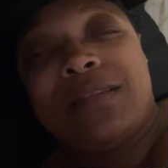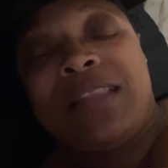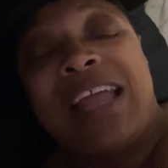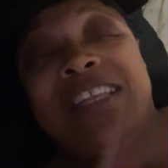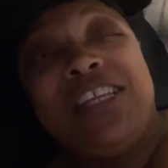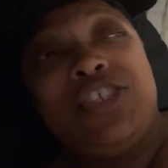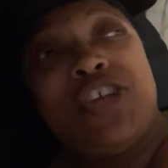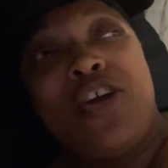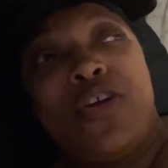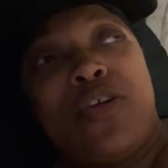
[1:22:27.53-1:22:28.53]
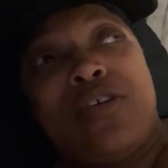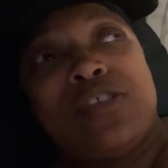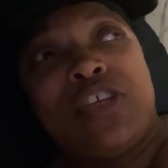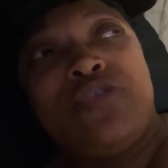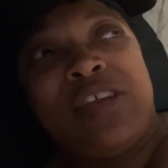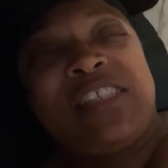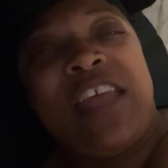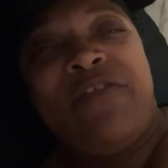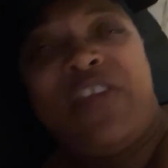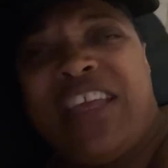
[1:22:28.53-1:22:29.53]
Like these young girls address
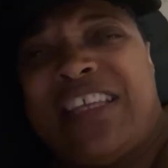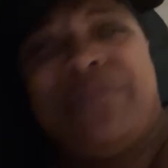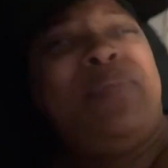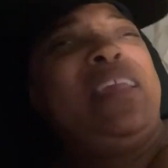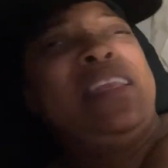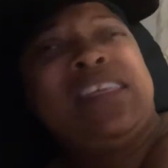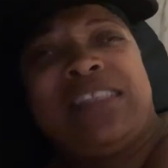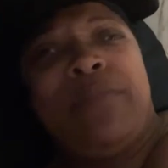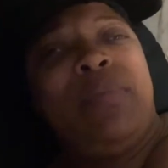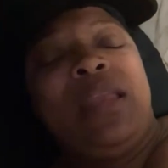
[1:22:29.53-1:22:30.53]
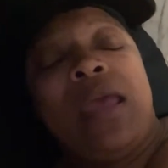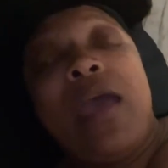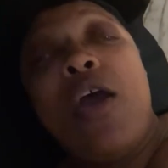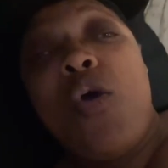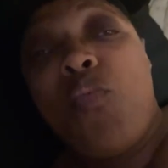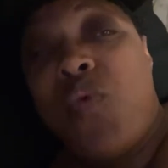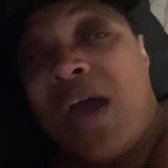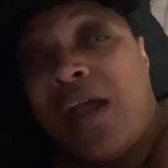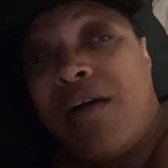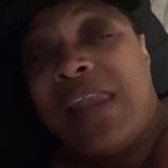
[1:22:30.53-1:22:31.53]
their friends, be this and be that.
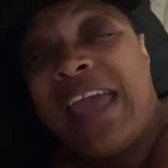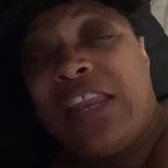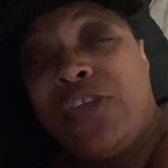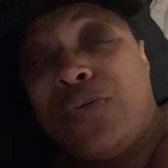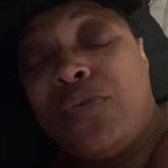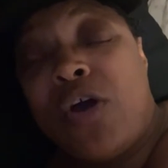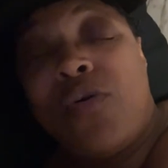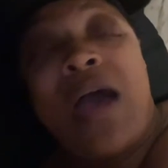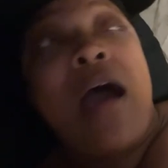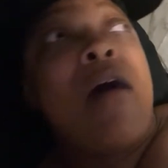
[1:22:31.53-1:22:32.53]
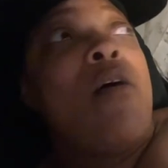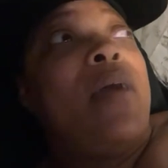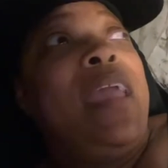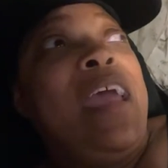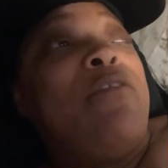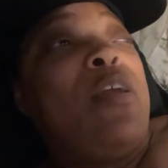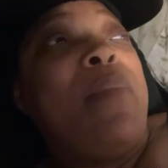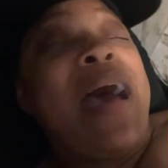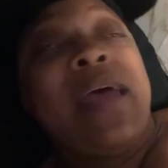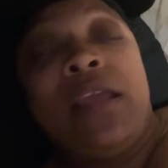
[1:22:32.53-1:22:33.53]
What old lady you know call
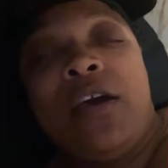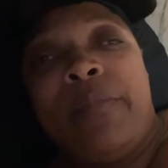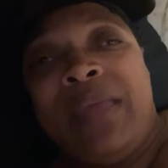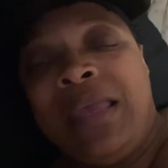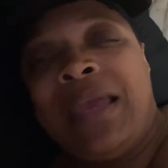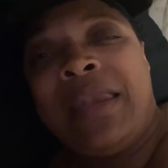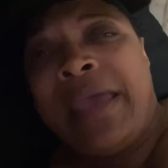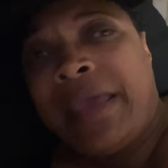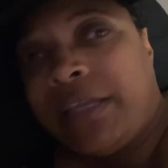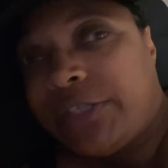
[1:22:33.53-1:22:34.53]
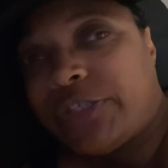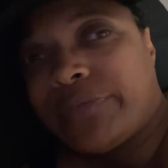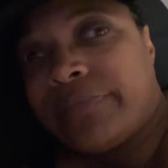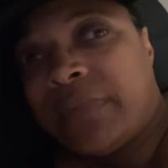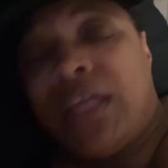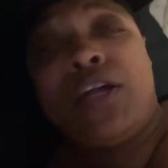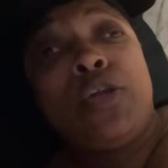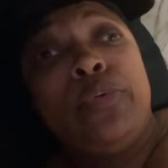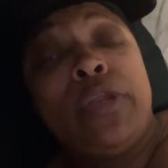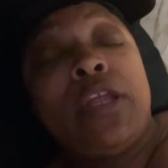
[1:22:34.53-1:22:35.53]
everybody a B and a H,
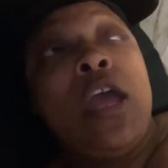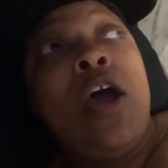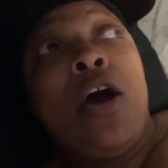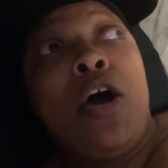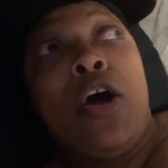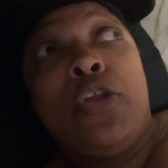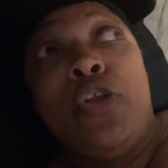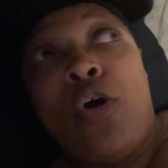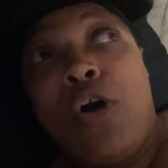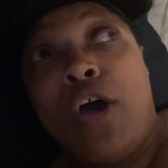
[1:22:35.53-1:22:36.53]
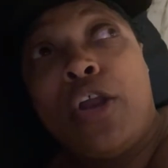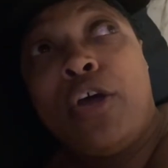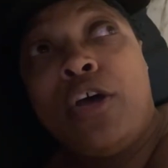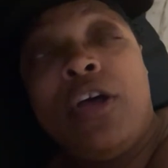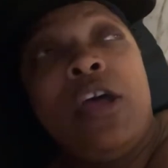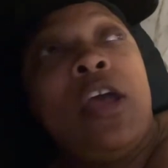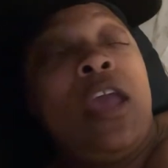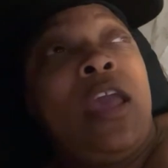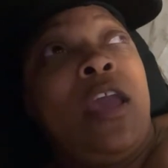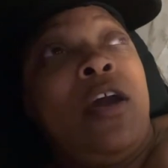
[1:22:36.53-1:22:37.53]
including her daughter
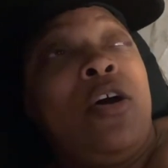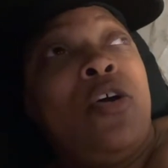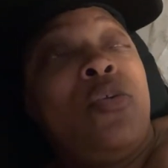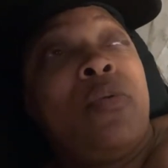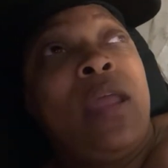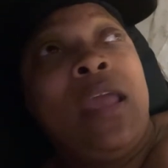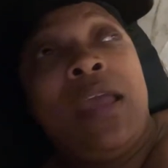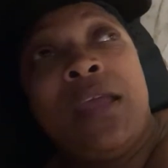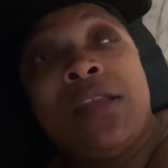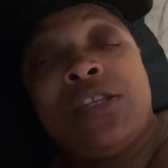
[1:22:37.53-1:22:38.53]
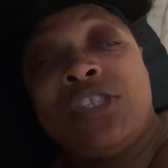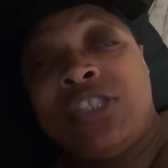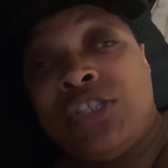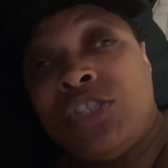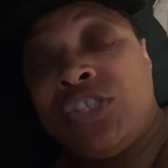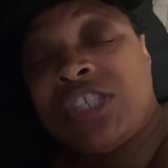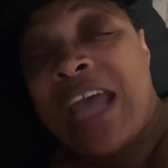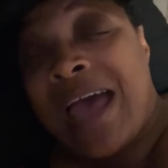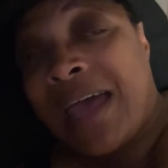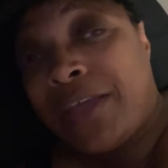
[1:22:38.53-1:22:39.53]
and her
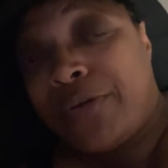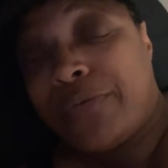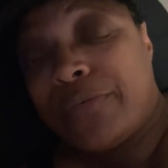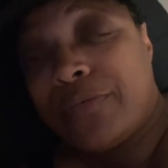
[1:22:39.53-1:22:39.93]
grandchild?